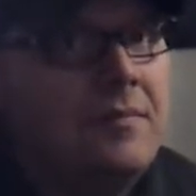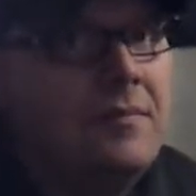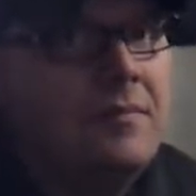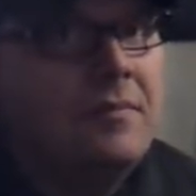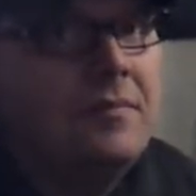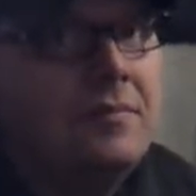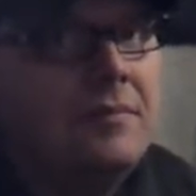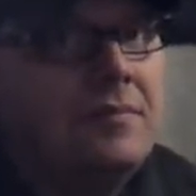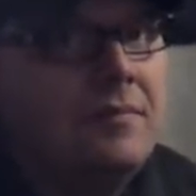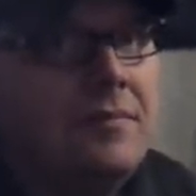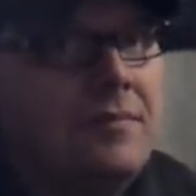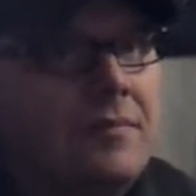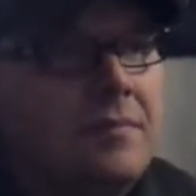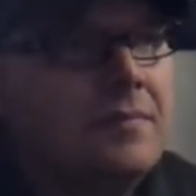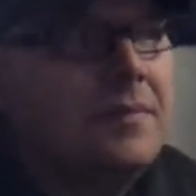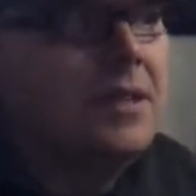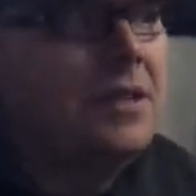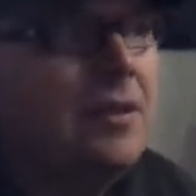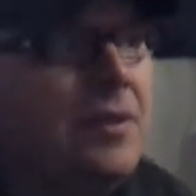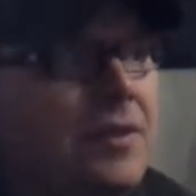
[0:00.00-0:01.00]

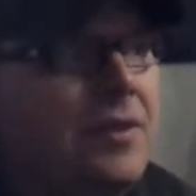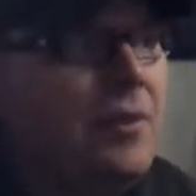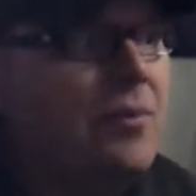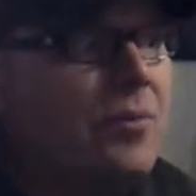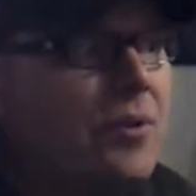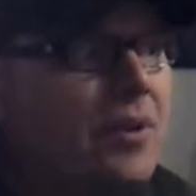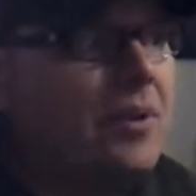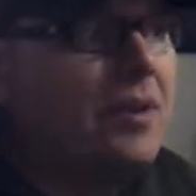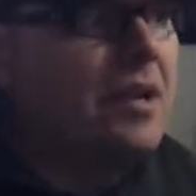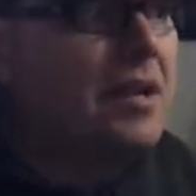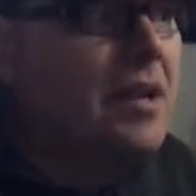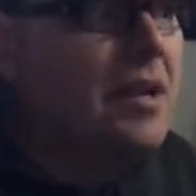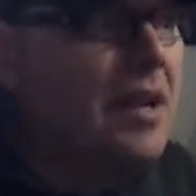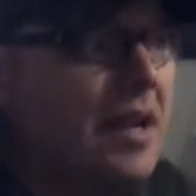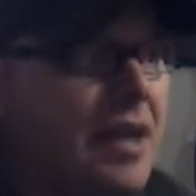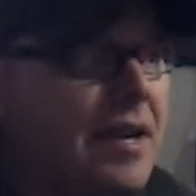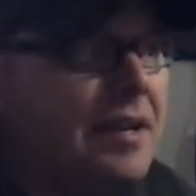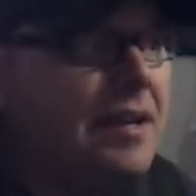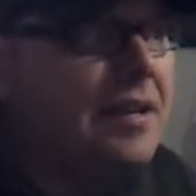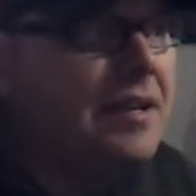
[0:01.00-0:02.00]
Not really work.
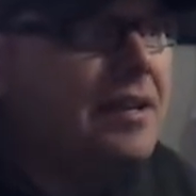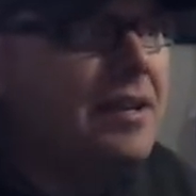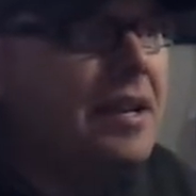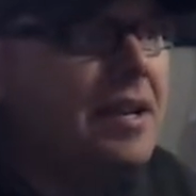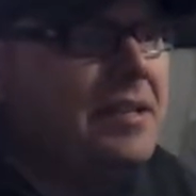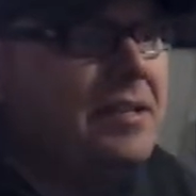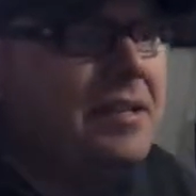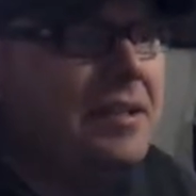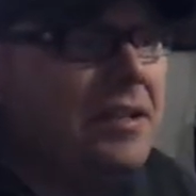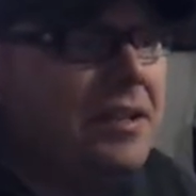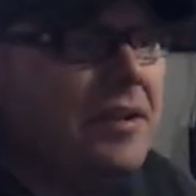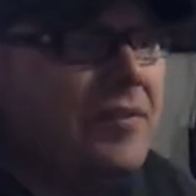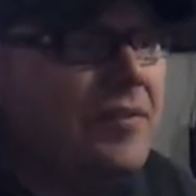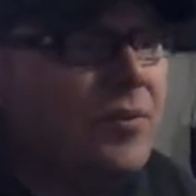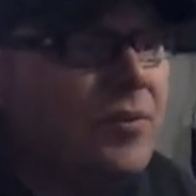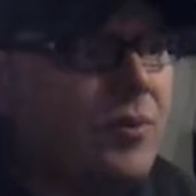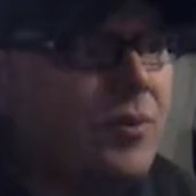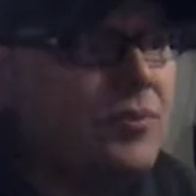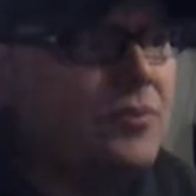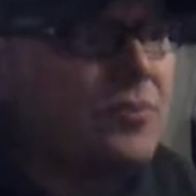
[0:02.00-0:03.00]
I think a
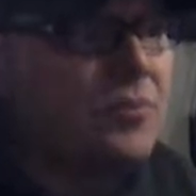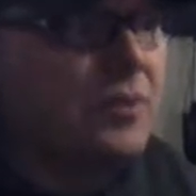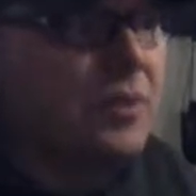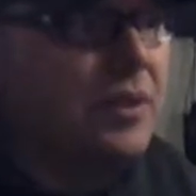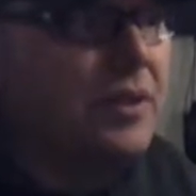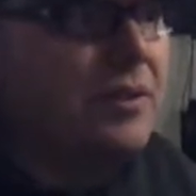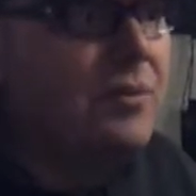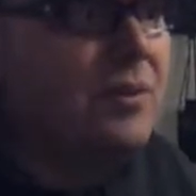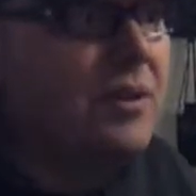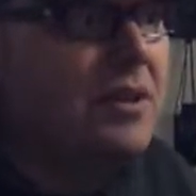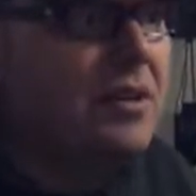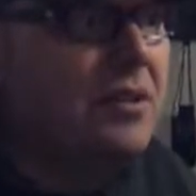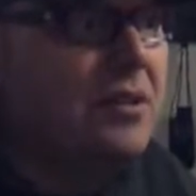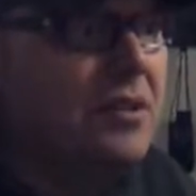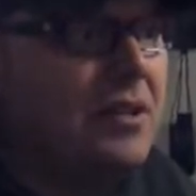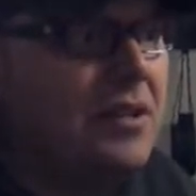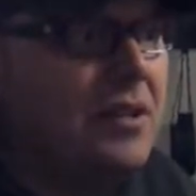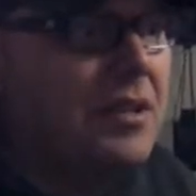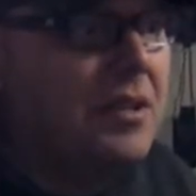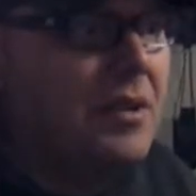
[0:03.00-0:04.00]
1911 works really well,